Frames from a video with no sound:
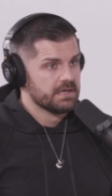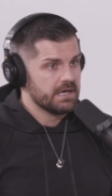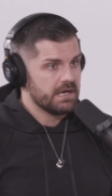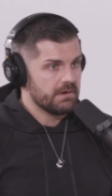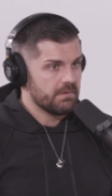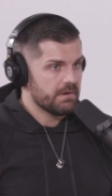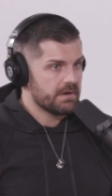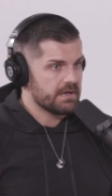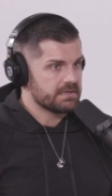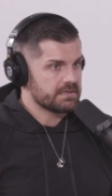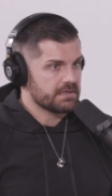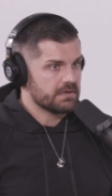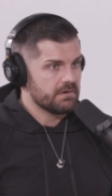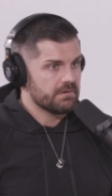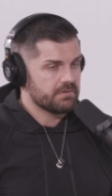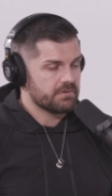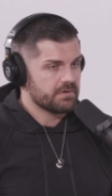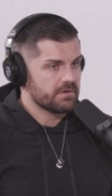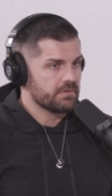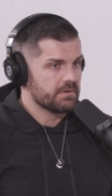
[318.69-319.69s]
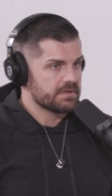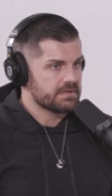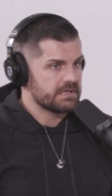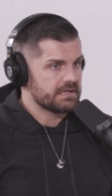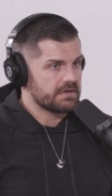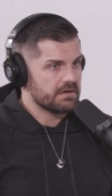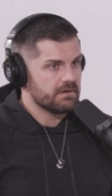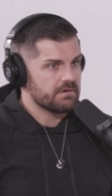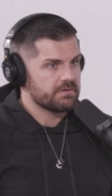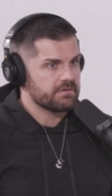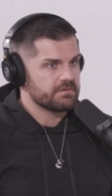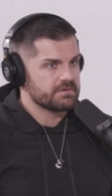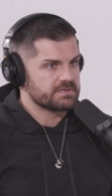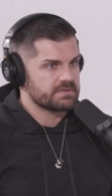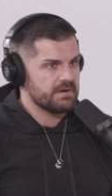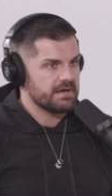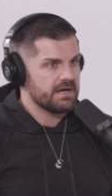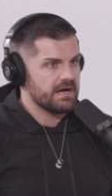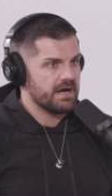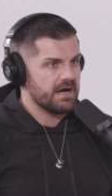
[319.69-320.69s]
I wanted to go through what they go through
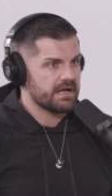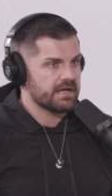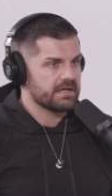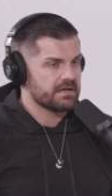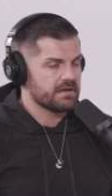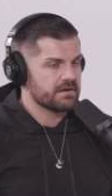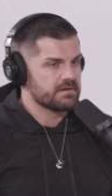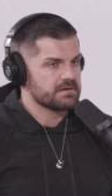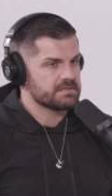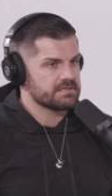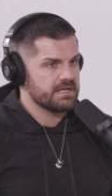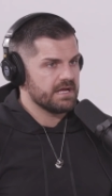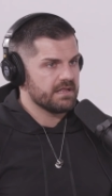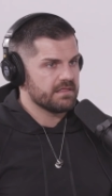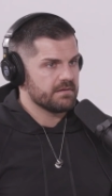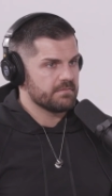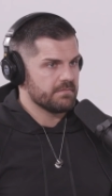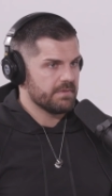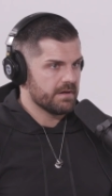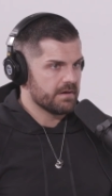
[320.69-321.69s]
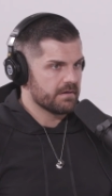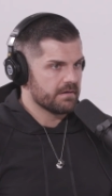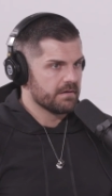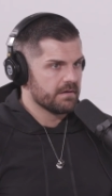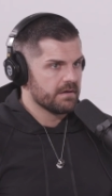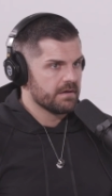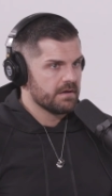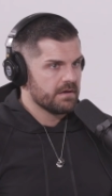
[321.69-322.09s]
so I can understand them better.